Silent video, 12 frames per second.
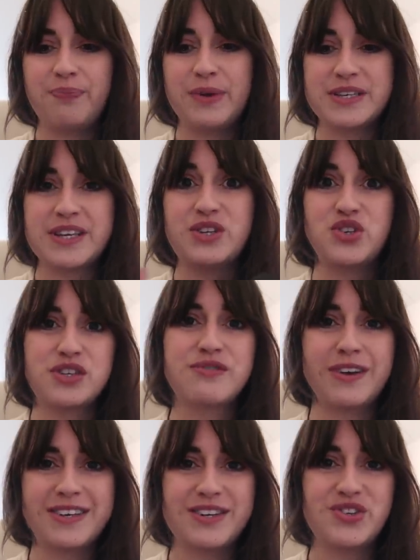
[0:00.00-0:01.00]
because I just
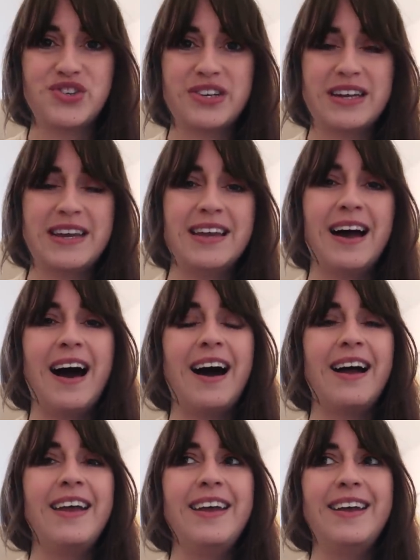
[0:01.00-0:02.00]
read digitally,
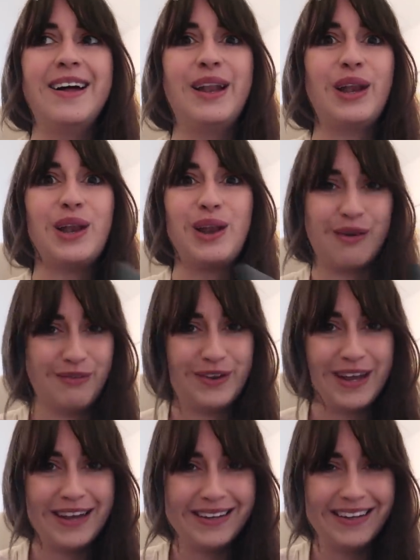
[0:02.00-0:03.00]
I
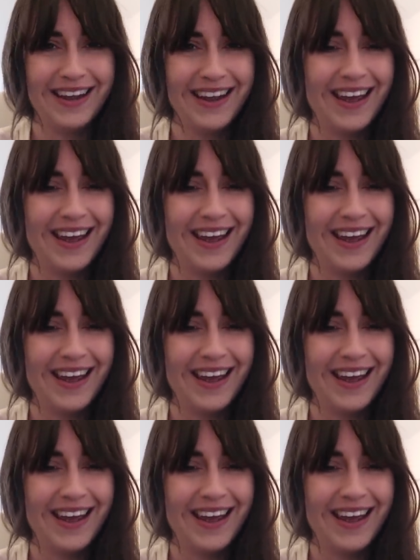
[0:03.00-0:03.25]
loved it.